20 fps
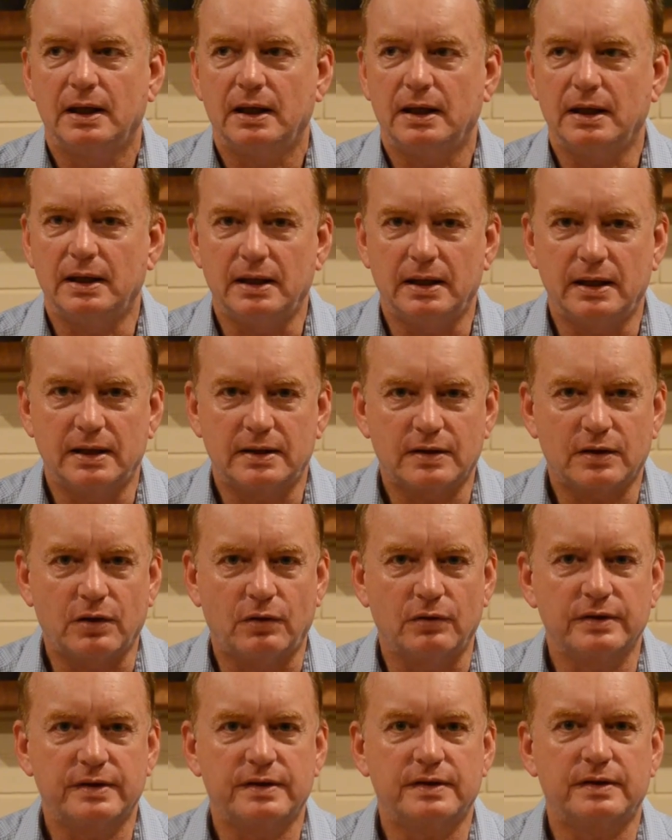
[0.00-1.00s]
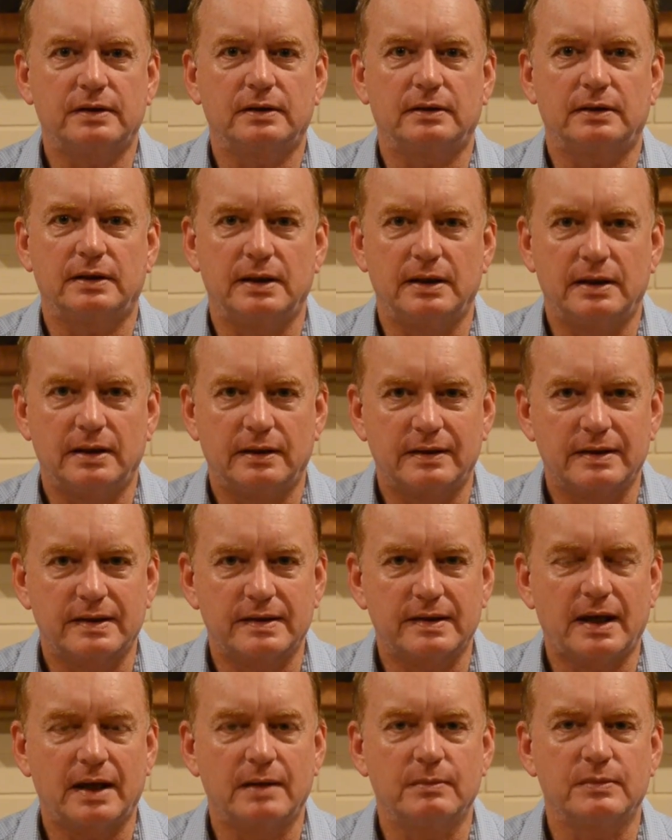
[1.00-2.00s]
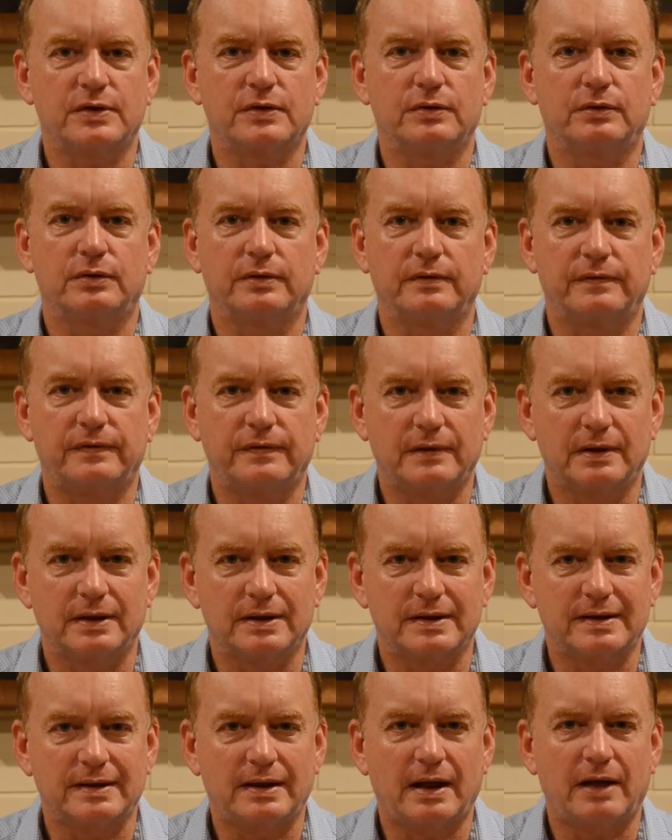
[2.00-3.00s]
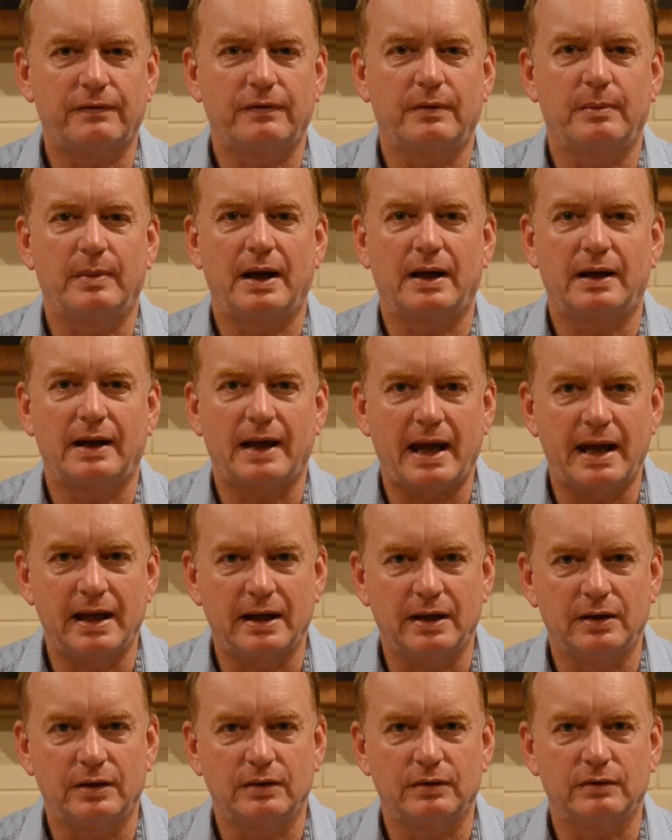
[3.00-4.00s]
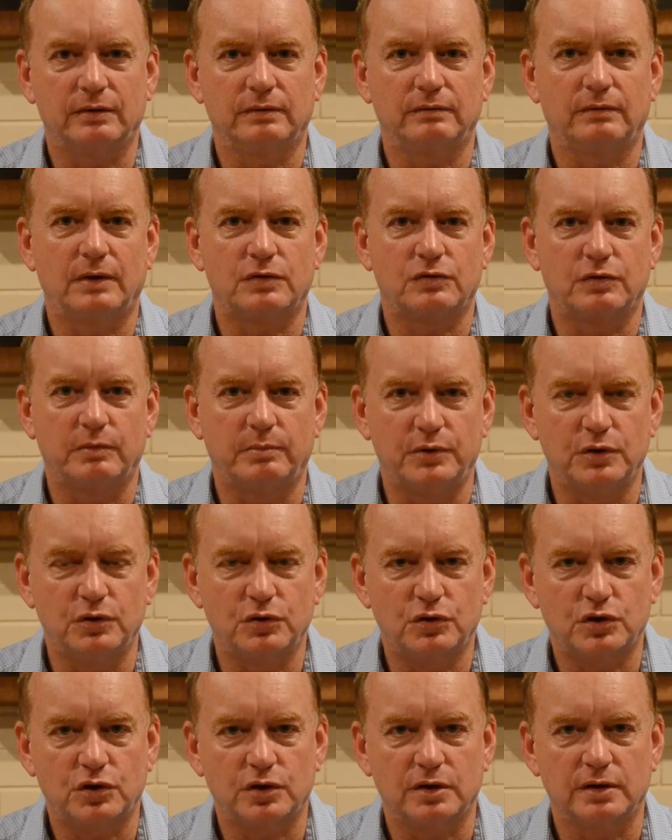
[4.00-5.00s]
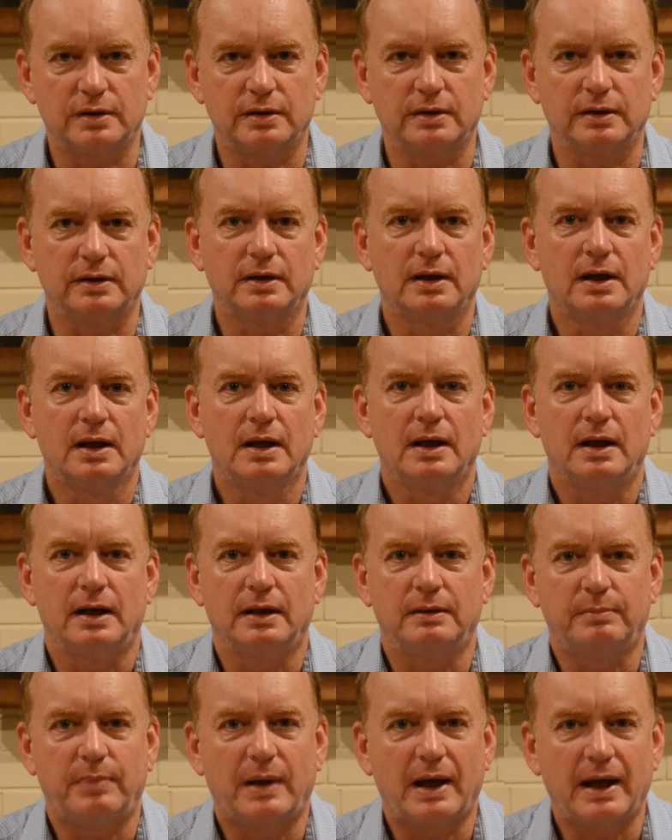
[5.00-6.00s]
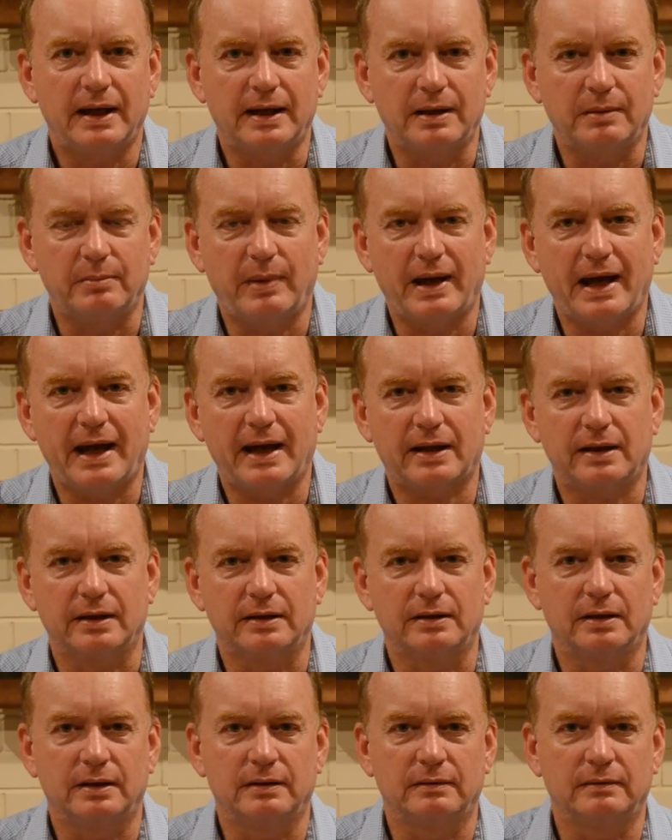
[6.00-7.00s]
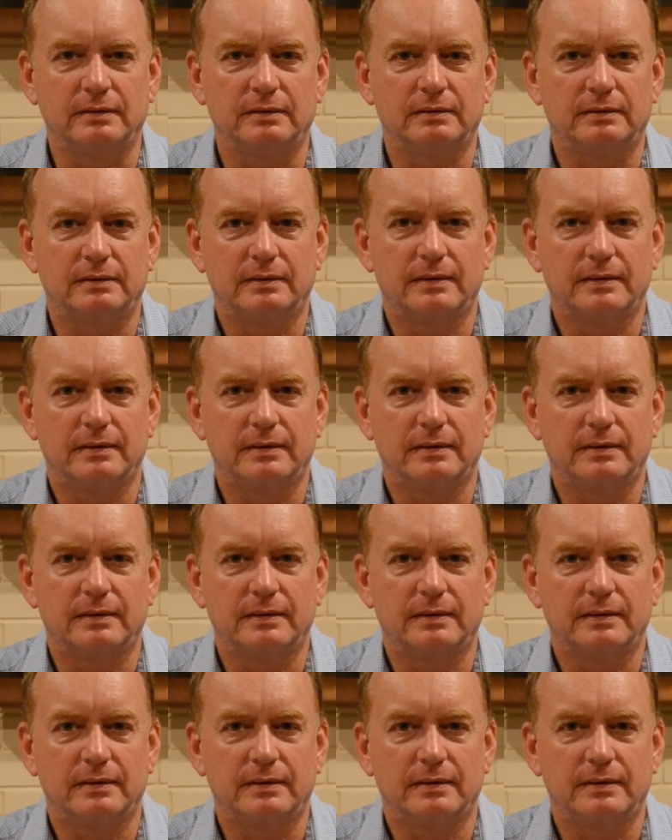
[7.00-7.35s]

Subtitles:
it's constantly the same sort of stuff about anger and retribution and paying back, and